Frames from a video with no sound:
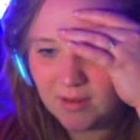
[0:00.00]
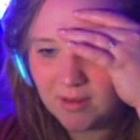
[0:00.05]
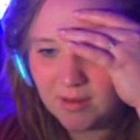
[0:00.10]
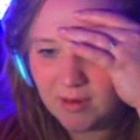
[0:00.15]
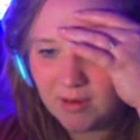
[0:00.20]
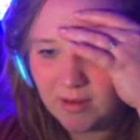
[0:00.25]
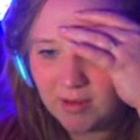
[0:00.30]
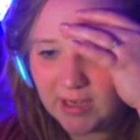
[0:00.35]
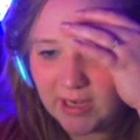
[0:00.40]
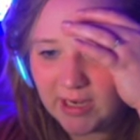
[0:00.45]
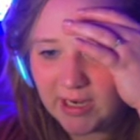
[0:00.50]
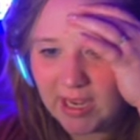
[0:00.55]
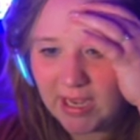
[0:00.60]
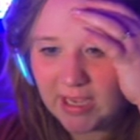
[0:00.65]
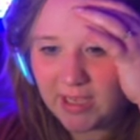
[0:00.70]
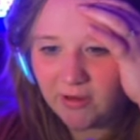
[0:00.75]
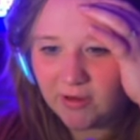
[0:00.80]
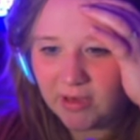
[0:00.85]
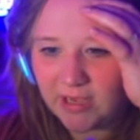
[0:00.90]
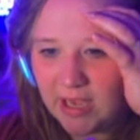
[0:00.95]
I got. I
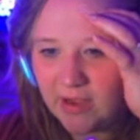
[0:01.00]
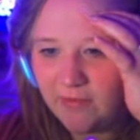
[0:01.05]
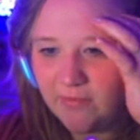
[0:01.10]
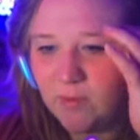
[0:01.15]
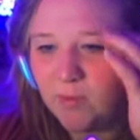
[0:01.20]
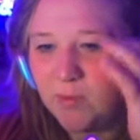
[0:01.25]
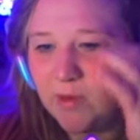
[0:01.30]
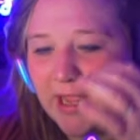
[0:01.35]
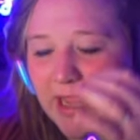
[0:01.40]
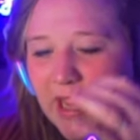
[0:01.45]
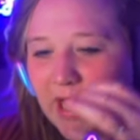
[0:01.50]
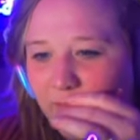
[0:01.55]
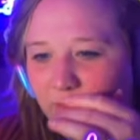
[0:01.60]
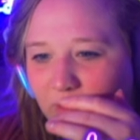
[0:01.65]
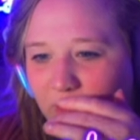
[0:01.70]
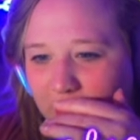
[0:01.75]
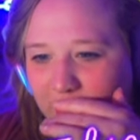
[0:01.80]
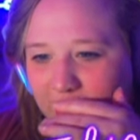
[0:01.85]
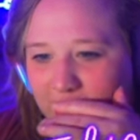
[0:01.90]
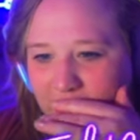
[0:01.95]
can only count from what I have.
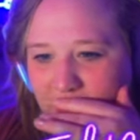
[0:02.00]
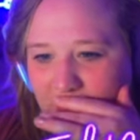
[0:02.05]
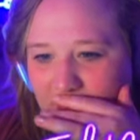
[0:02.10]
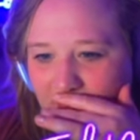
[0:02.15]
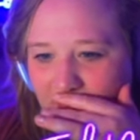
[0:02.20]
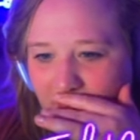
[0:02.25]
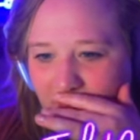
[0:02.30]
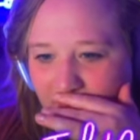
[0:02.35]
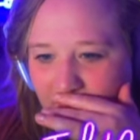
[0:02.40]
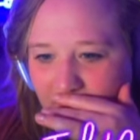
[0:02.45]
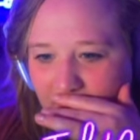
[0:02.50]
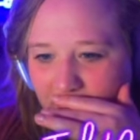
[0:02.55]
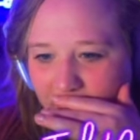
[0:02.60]
One, two, three,